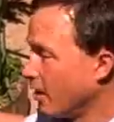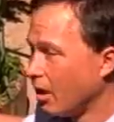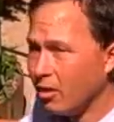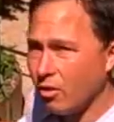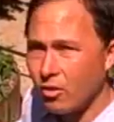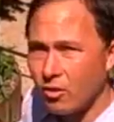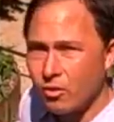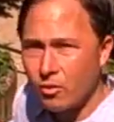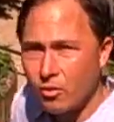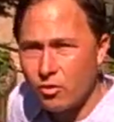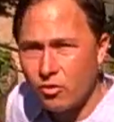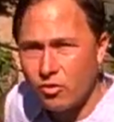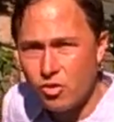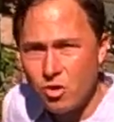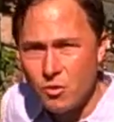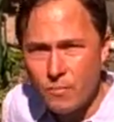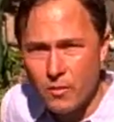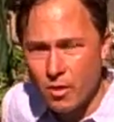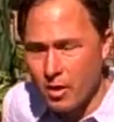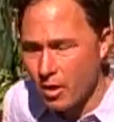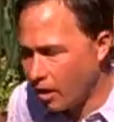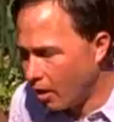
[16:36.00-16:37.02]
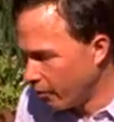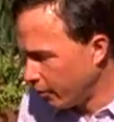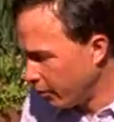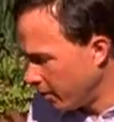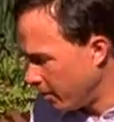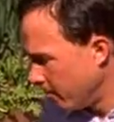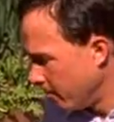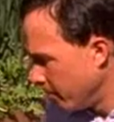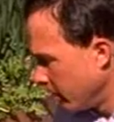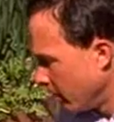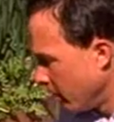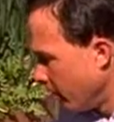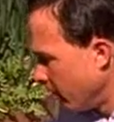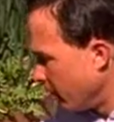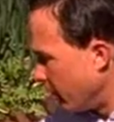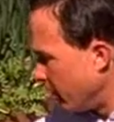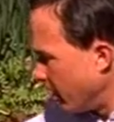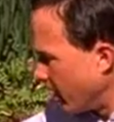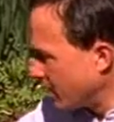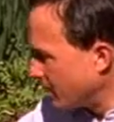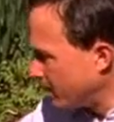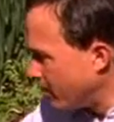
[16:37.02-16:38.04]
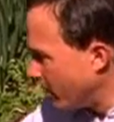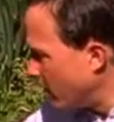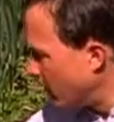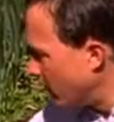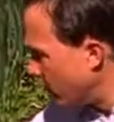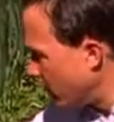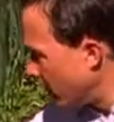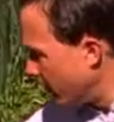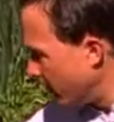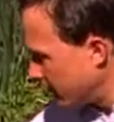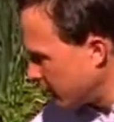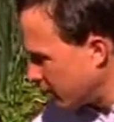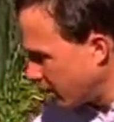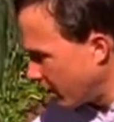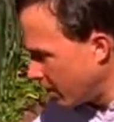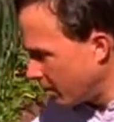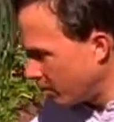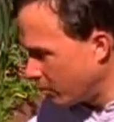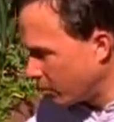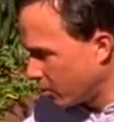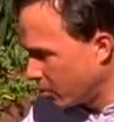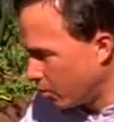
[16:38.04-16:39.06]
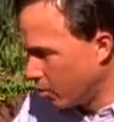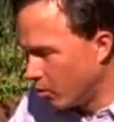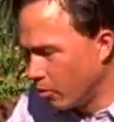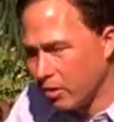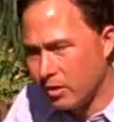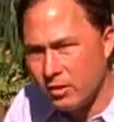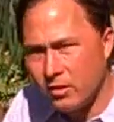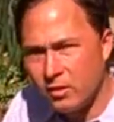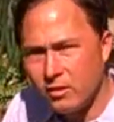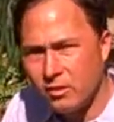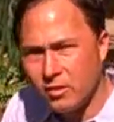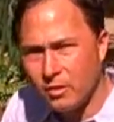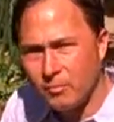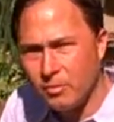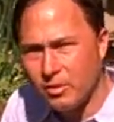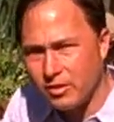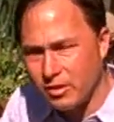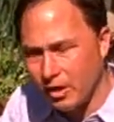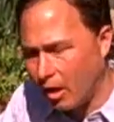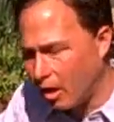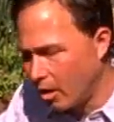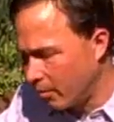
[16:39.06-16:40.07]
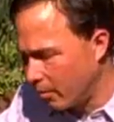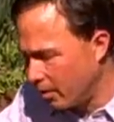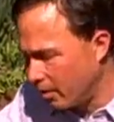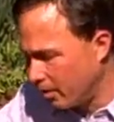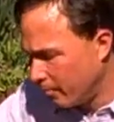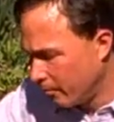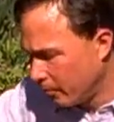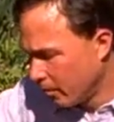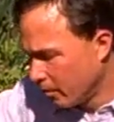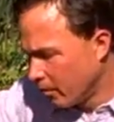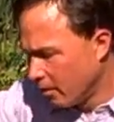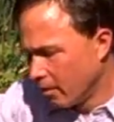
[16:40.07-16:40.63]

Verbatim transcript: They look super healthy. The next bed over on this side, we're growing some celery.